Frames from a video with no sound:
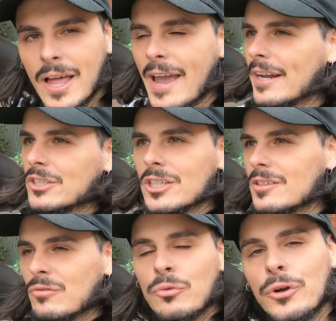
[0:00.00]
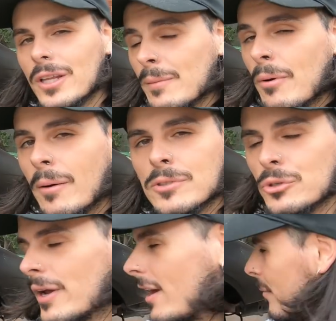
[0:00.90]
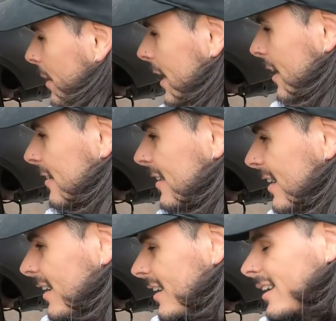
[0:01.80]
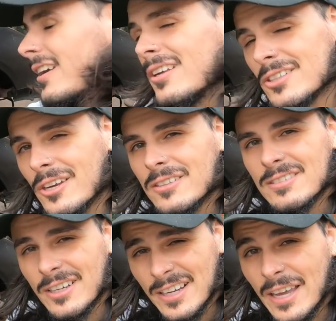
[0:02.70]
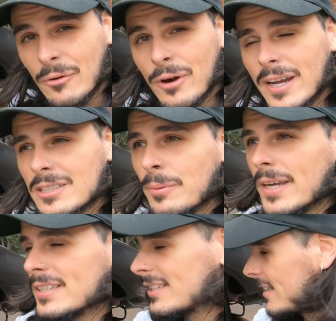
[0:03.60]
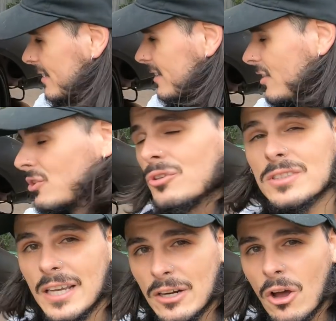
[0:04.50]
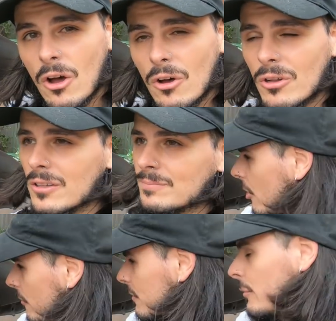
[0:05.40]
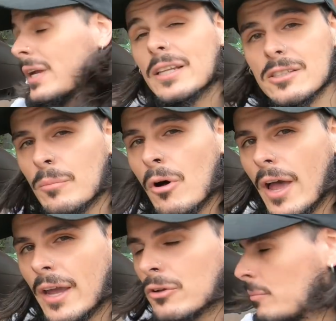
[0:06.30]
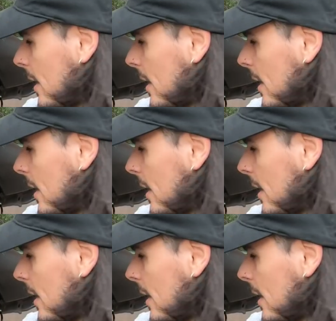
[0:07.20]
plan, it just really bums you out, man. So gonna get rack spacers, use the inner hole, and hopefully we get some more angle,